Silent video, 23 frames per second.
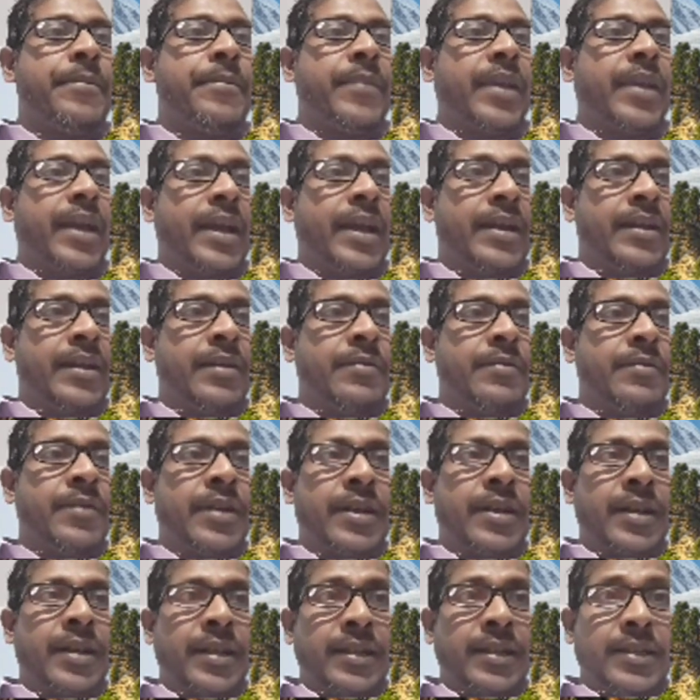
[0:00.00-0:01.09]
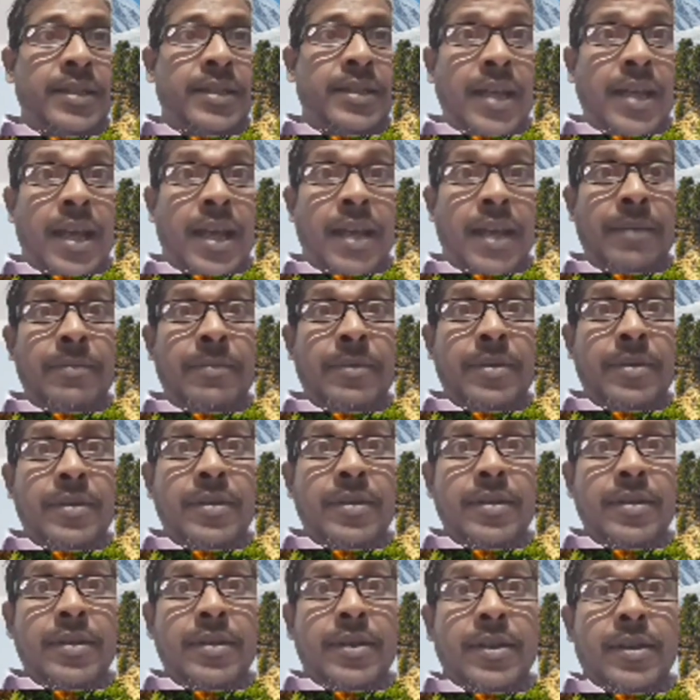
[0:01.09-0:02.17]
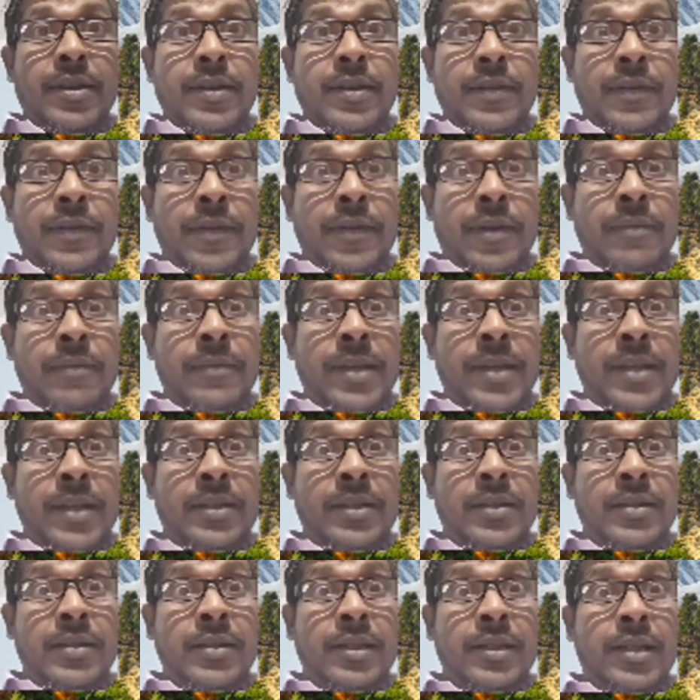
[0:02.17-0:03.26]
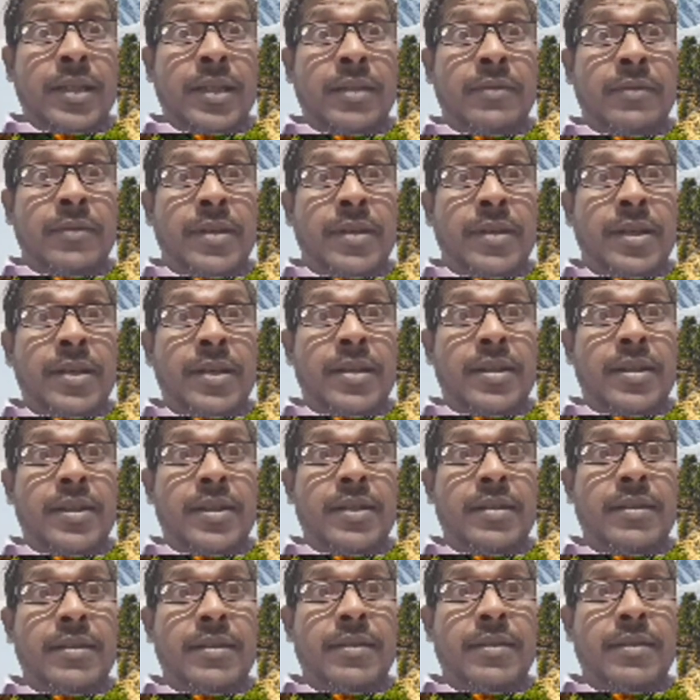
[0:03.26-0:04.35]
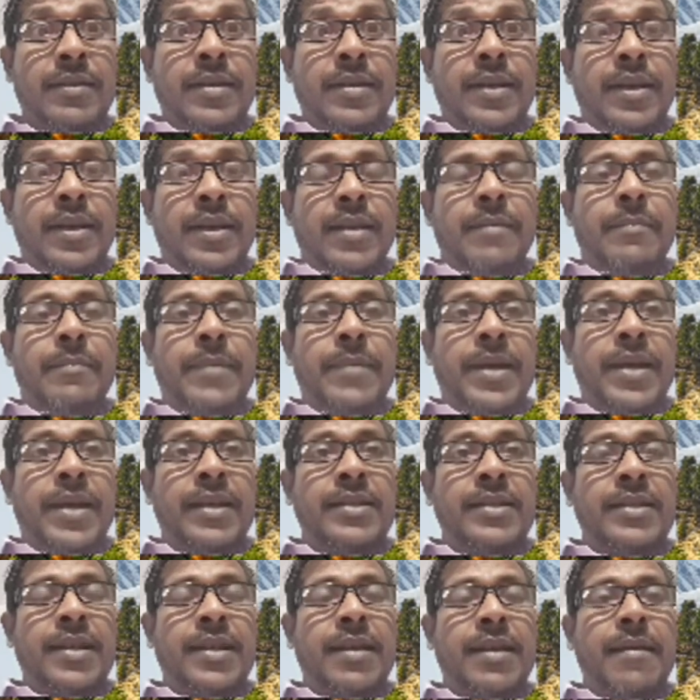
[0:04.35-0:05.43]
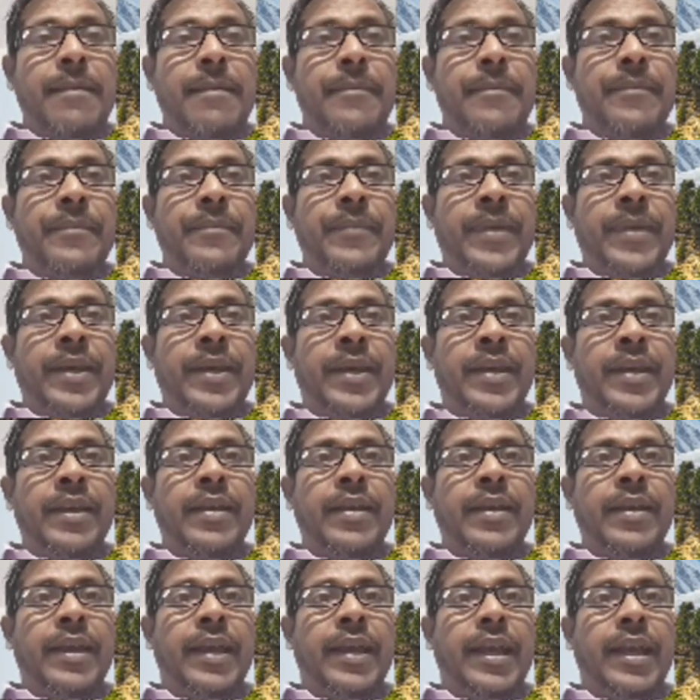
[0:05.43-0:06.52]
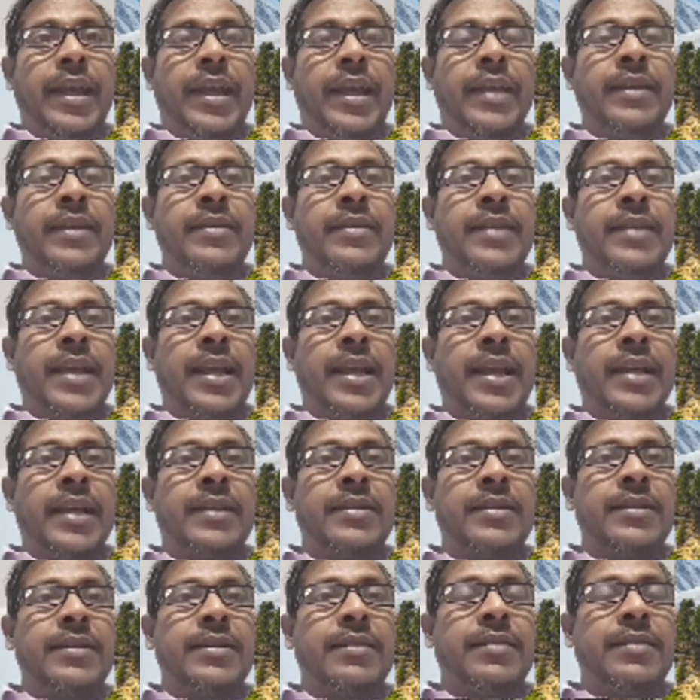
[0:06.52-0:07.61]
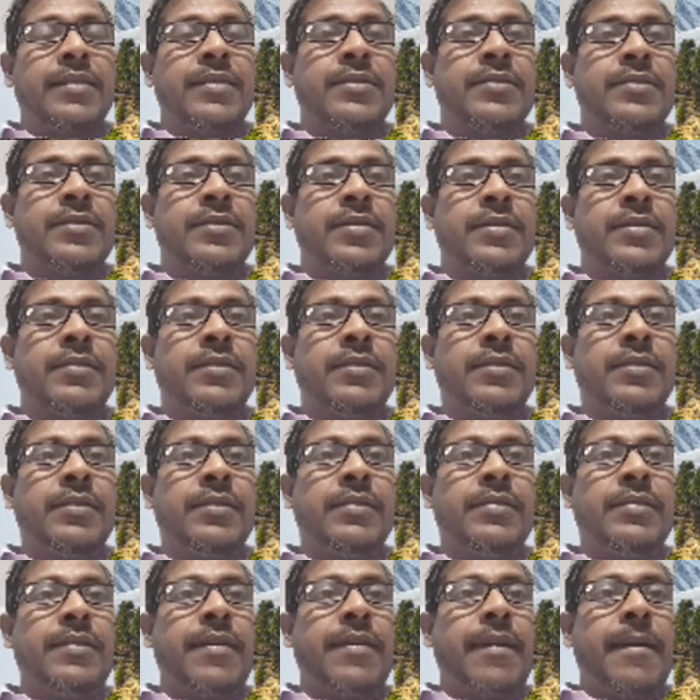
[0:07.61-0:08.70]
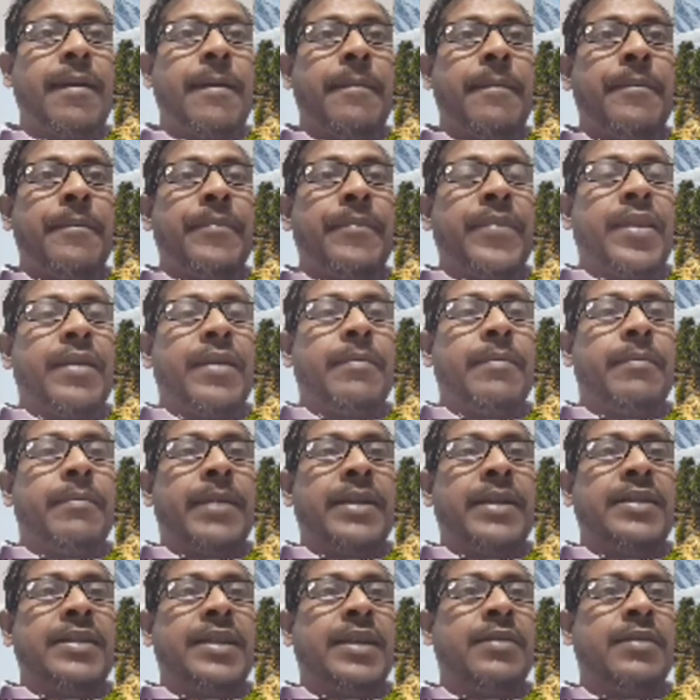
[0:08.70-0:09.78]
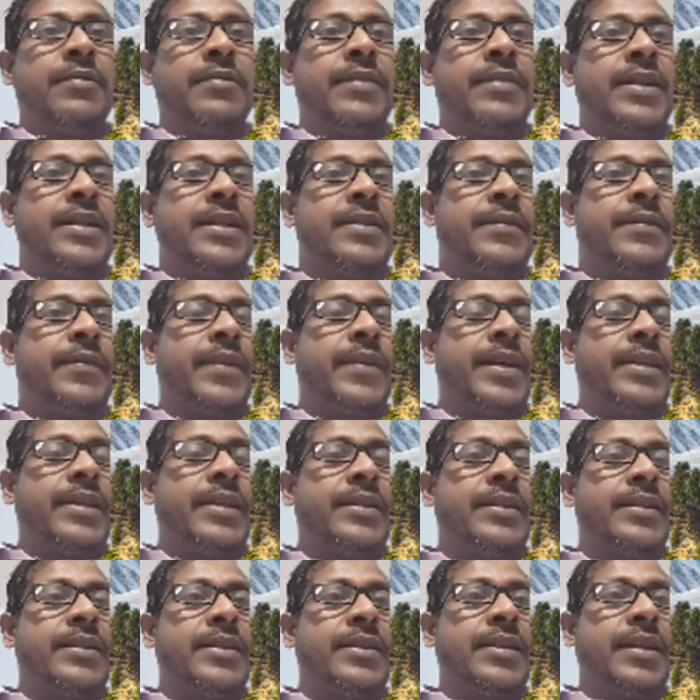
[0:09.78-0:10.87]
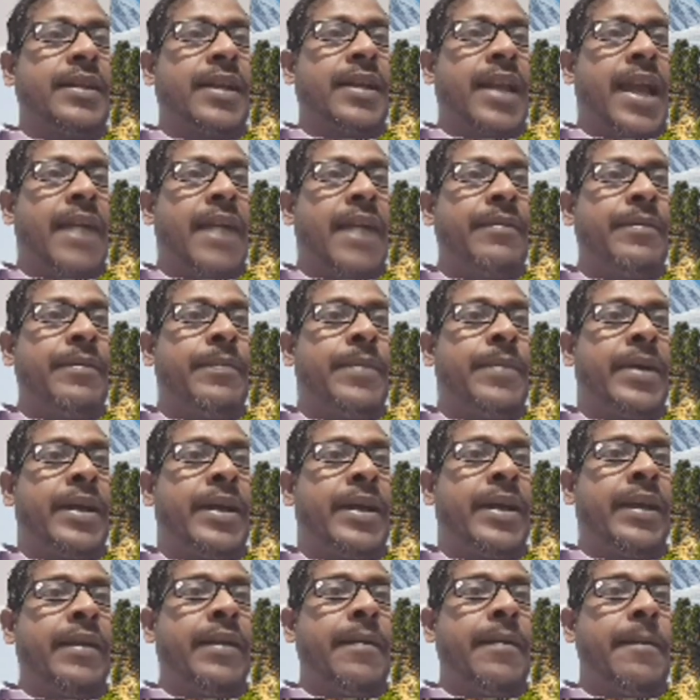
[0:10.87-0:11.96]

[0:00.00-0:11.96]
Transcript: and the word is derived from the Sanskrit word Manasa, meaning intellect or soul. Mansalu was first climbed by